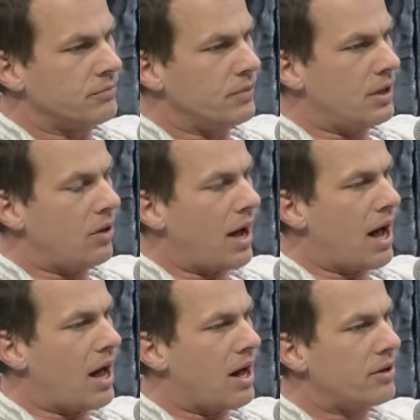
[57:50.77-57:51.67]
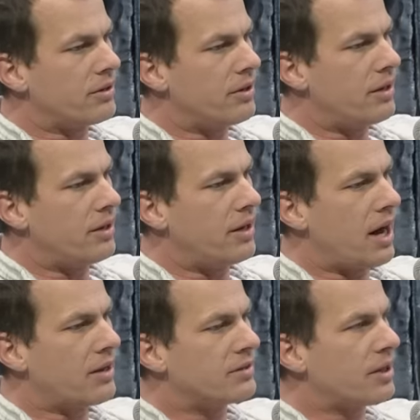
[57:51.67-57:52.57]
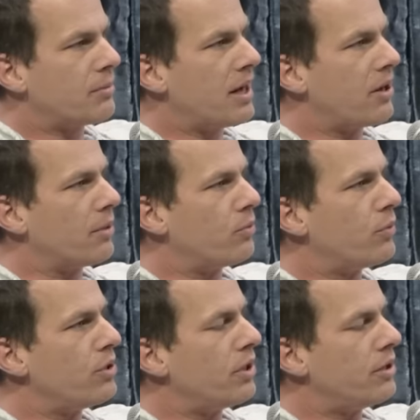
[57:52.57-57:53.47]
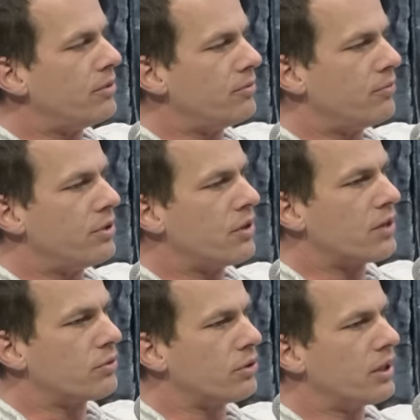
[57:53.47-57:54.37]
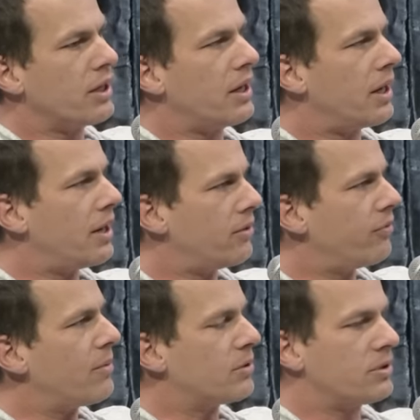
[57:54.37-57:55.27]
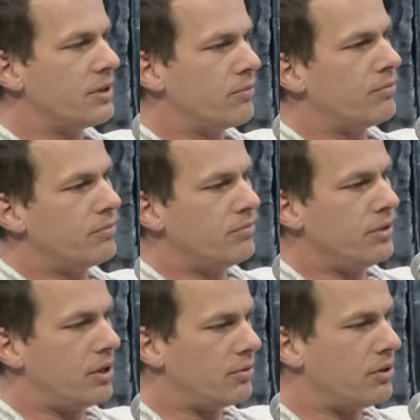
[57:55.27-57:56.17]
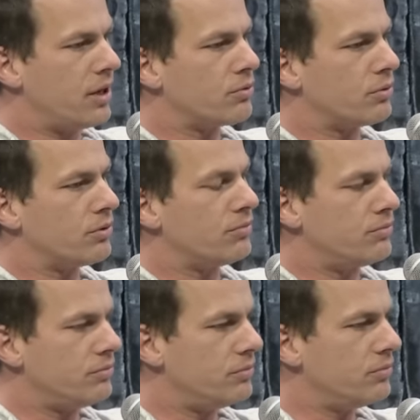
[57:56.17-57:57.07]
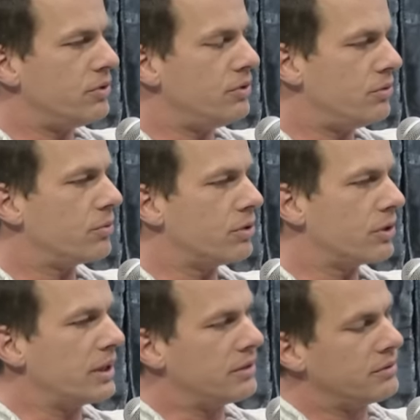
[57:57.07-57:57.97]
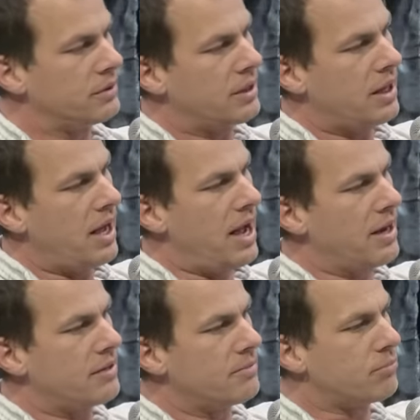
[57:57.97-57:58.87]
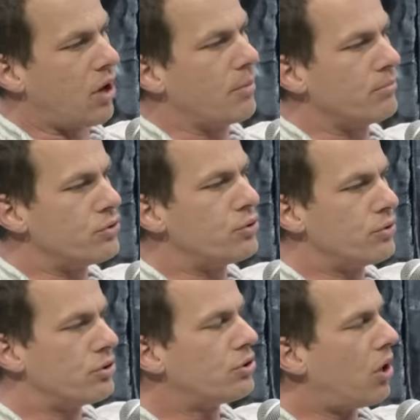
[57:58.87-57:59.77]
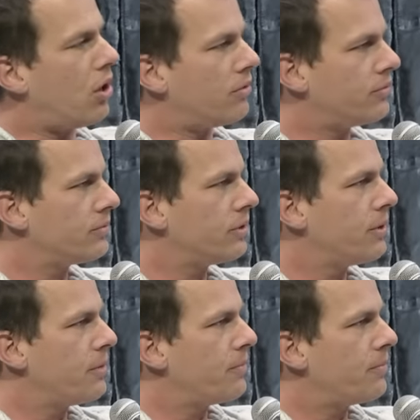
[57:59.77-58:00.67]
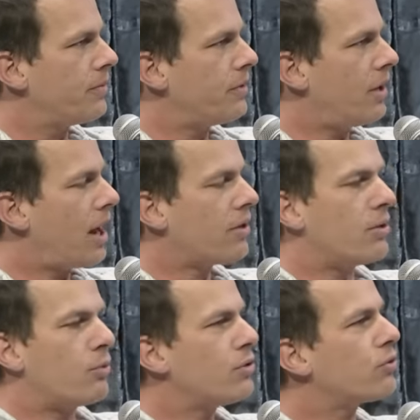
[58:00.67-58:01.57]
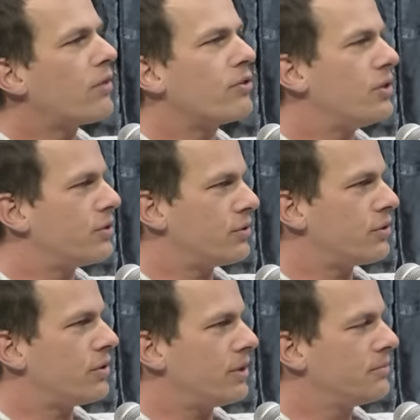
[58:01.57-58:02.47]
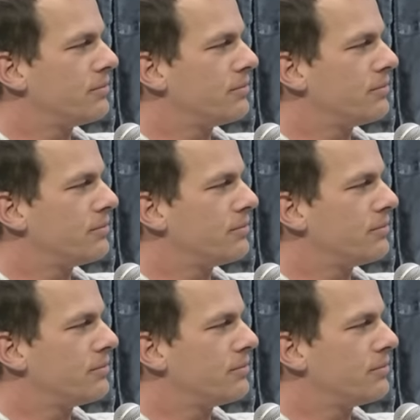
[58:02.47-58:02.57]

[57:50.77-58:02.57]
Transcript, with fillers: you know, how, how did how did this come together? I mean, when you and when you guys were looking at, I know famously, you know, you guys were you were looking at problems you could solve. How did that, what do those conversations look like?